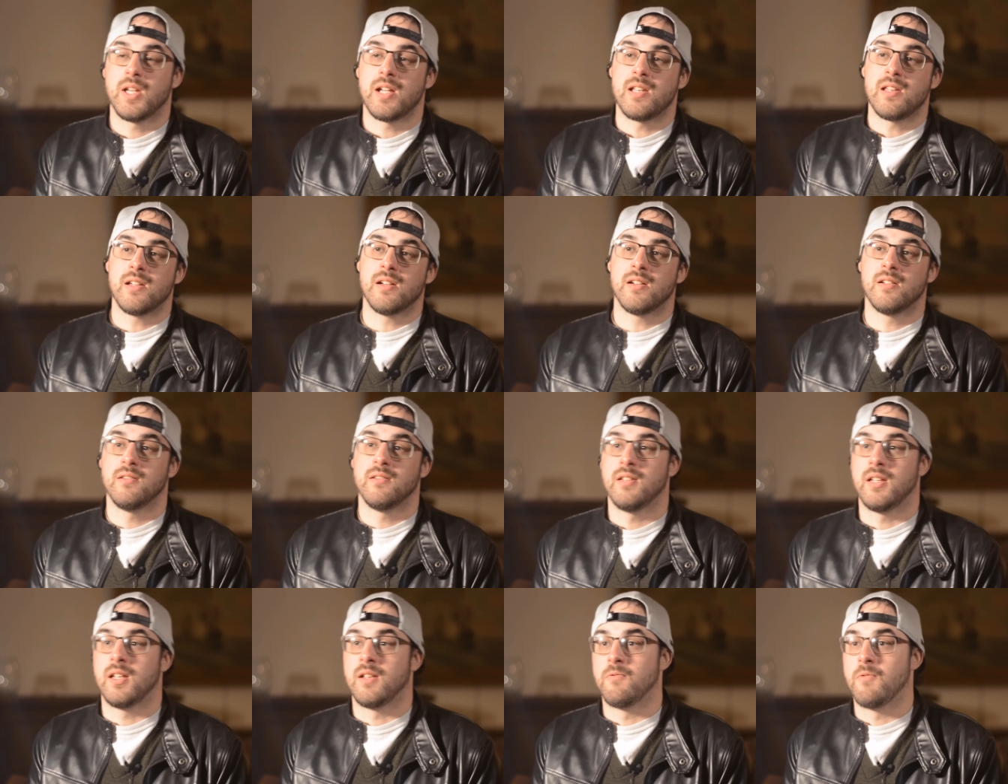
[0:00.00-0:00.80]
idea
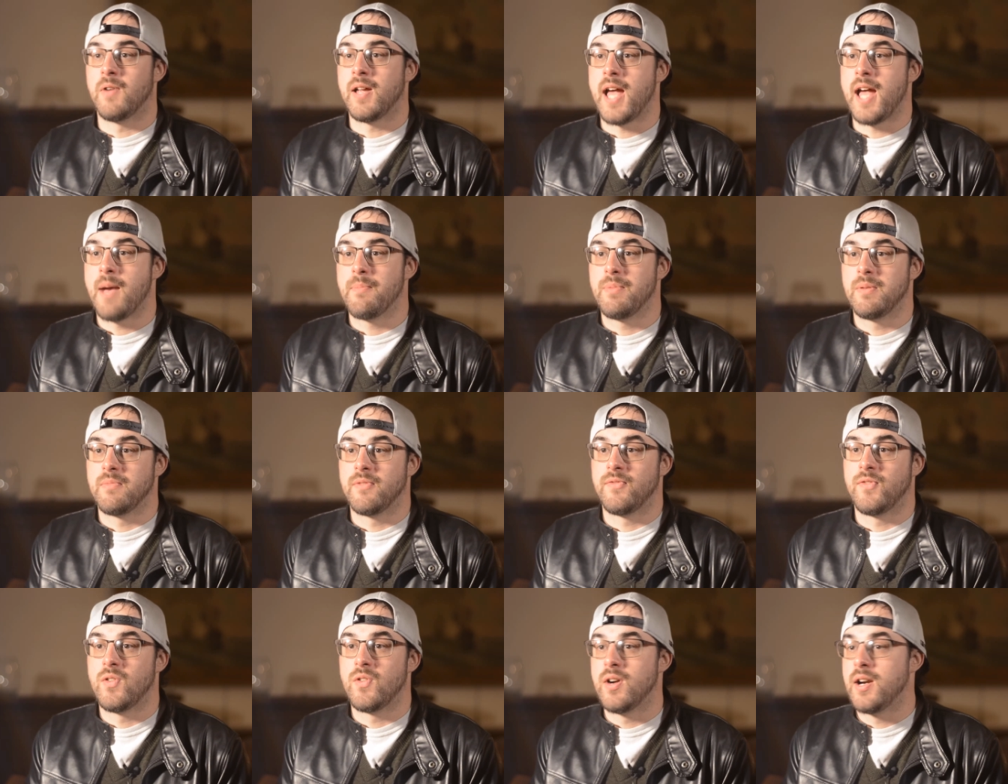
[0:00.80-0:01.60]
and what happened
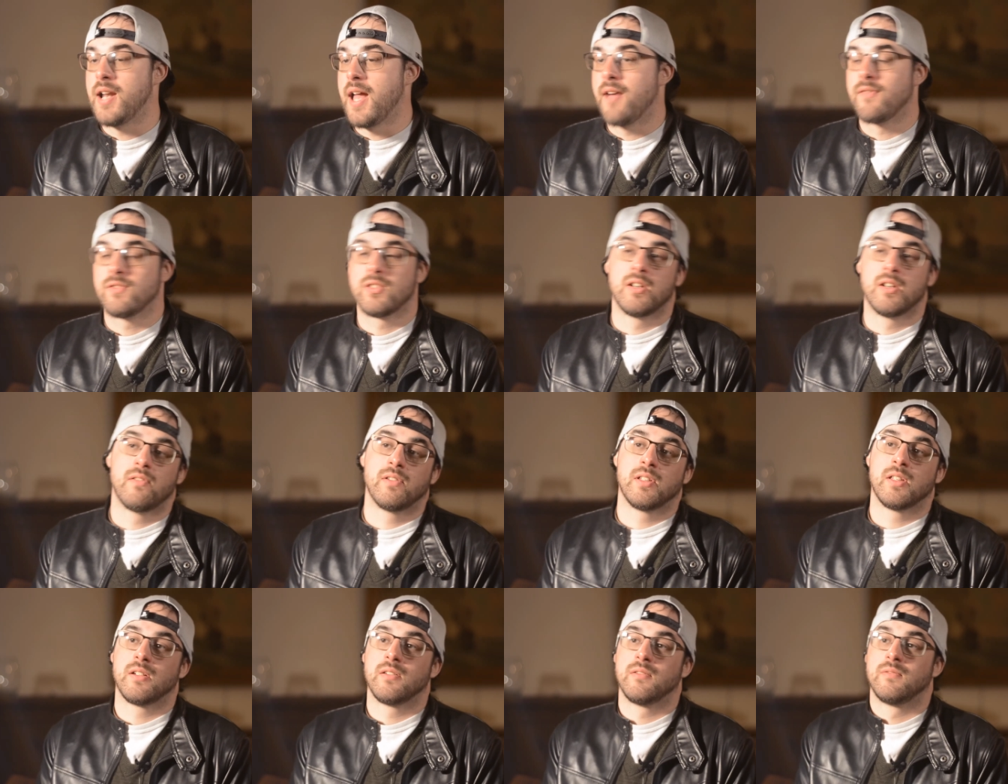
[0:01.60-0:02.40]
before and after and
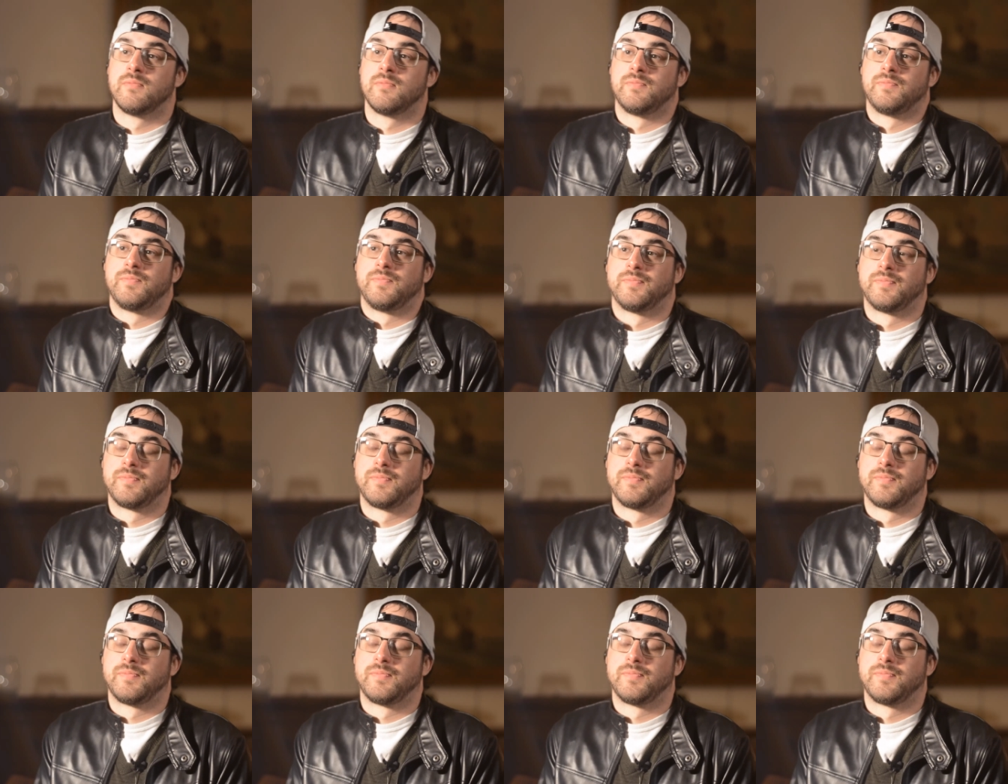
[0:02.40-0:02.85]
everything?